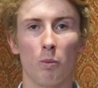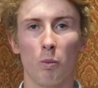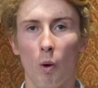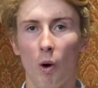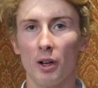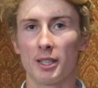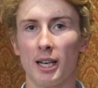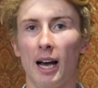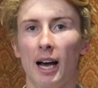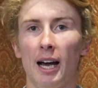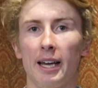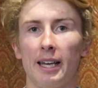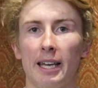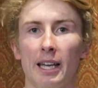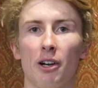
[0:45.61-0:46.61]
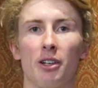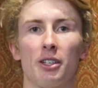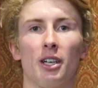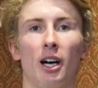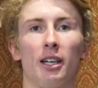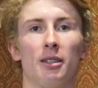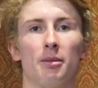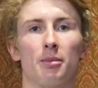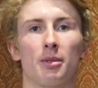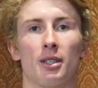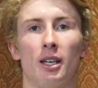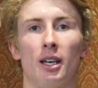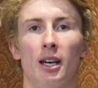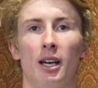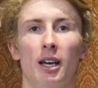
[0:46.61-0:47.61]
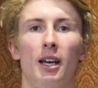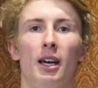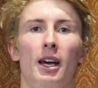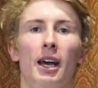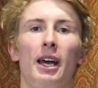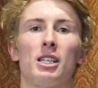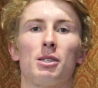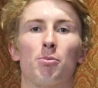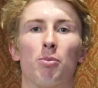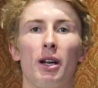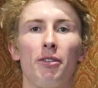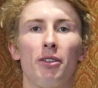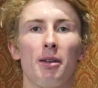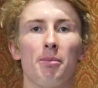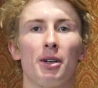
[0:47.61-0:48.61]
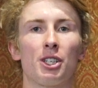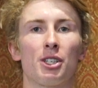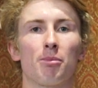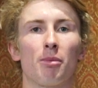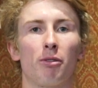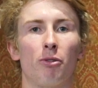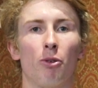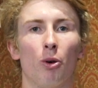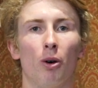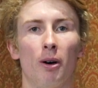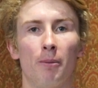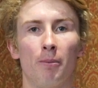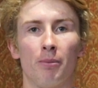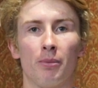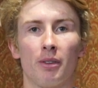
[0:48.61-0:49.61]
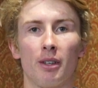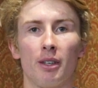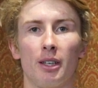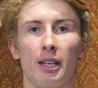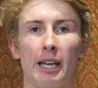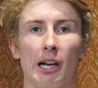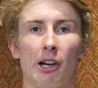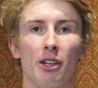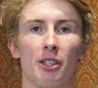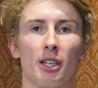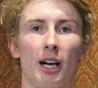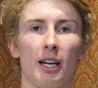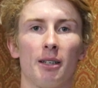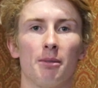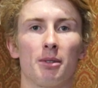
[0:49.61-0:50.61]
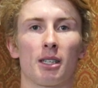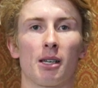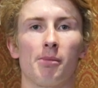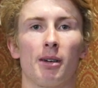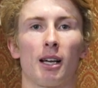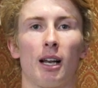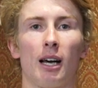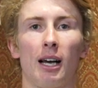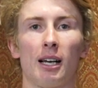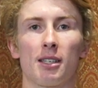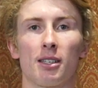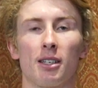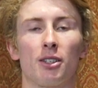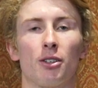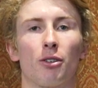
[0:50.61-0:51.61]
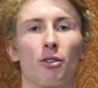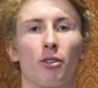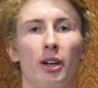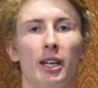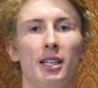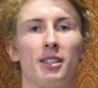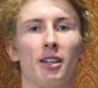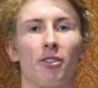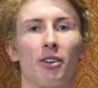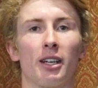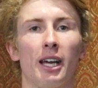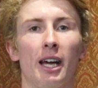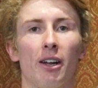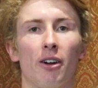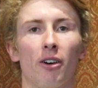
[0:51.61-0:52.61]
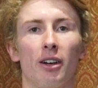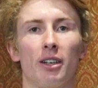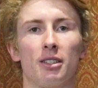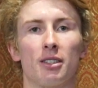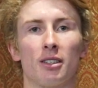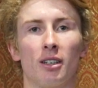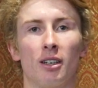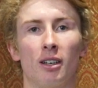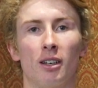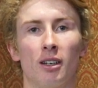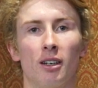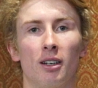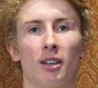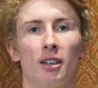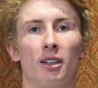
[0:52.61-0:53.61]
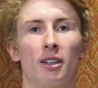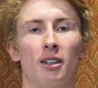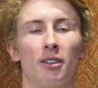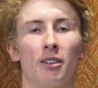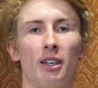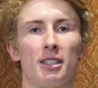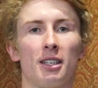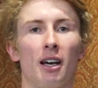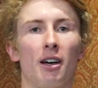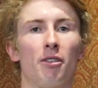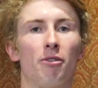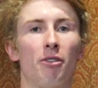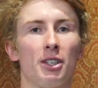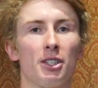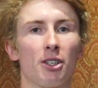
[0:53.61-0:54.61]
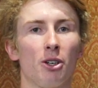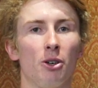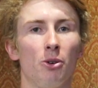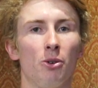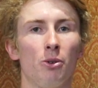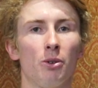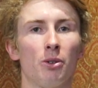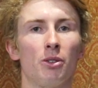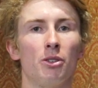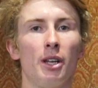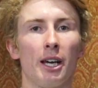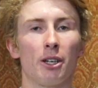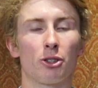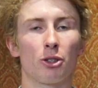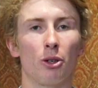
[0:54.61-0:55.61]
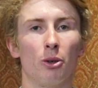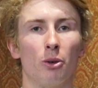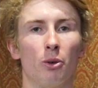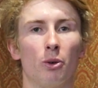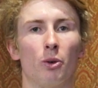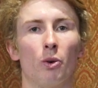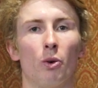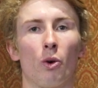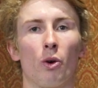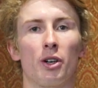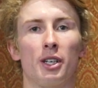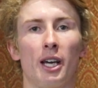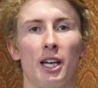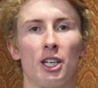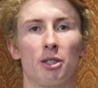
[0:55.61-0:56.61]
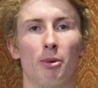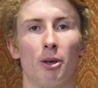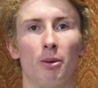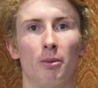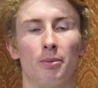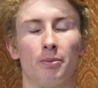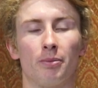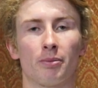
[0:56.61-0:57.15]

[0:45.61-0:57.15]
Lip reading: what are heritage items. As briefly mentioned before, heritage items can be classed into three different categories. These are physical, natural, or intangible.